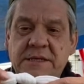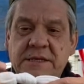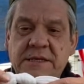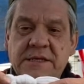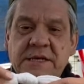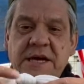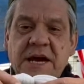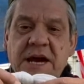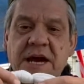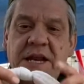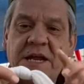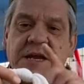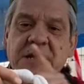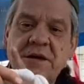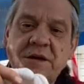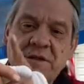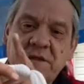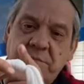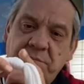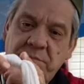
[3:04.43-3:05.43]
cut it
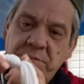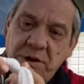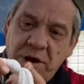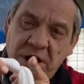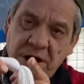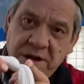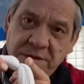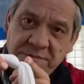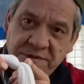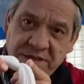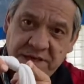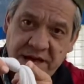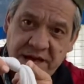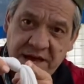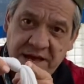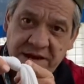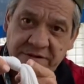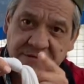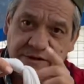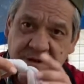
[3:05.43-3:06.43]
on the bottom side
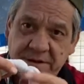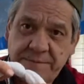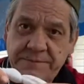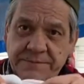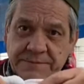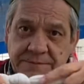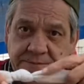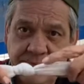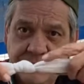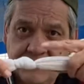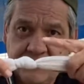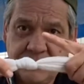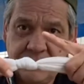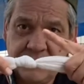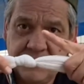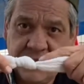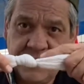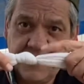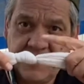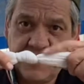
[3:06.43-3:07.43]
of it,
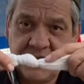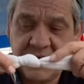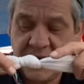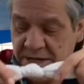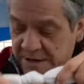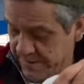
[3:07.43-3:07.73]
this side.